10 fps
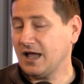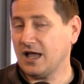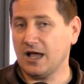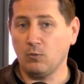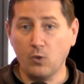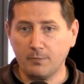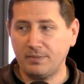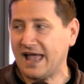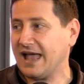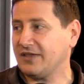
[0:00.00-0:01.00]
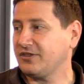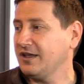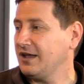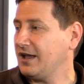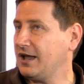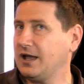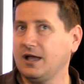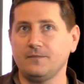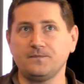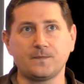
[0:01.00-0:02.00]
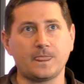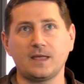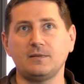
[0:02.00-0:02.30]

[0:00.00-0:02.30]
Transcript: uh, Warpath. Um,